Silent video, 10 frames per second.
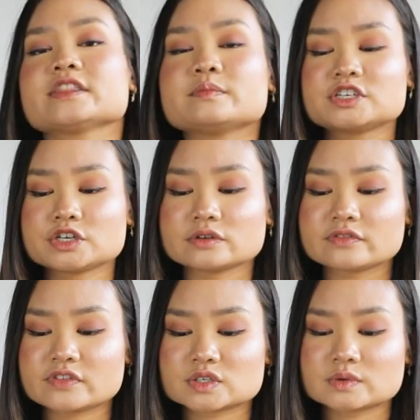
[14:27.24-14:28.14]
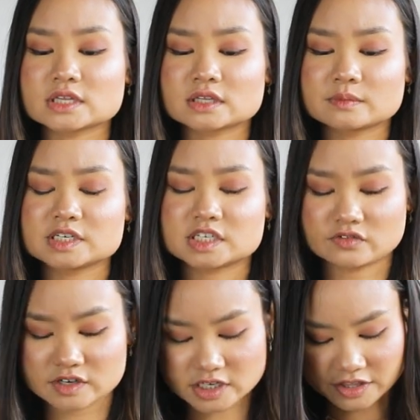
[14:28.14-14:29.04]
the material of this one's a little bit
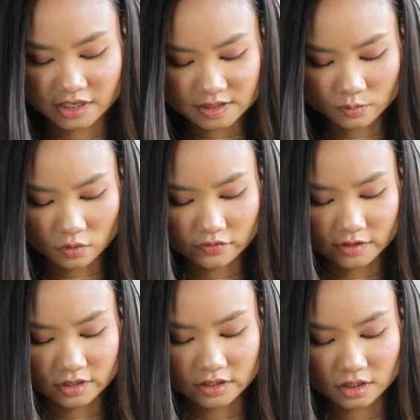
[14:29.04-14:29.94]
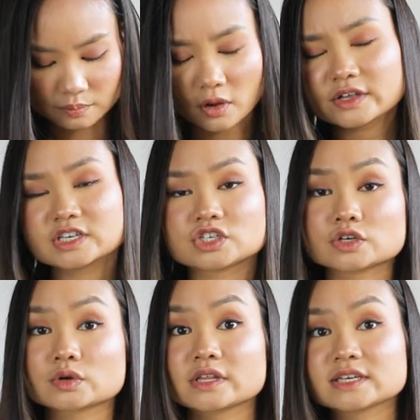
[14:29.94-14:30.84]
different. I think it's more of a, the
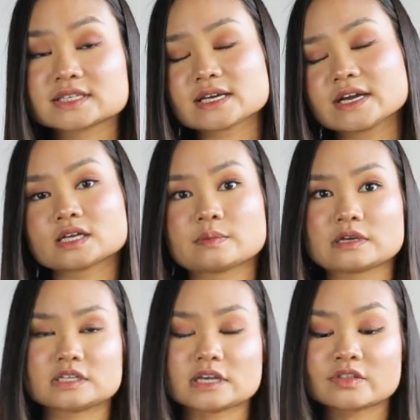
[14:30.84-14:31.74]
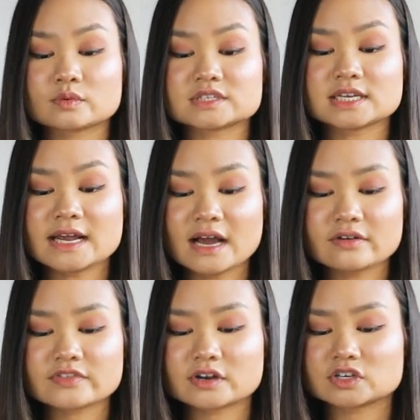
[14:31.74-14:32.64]
polyester acrylic side compared to the other ones that I have that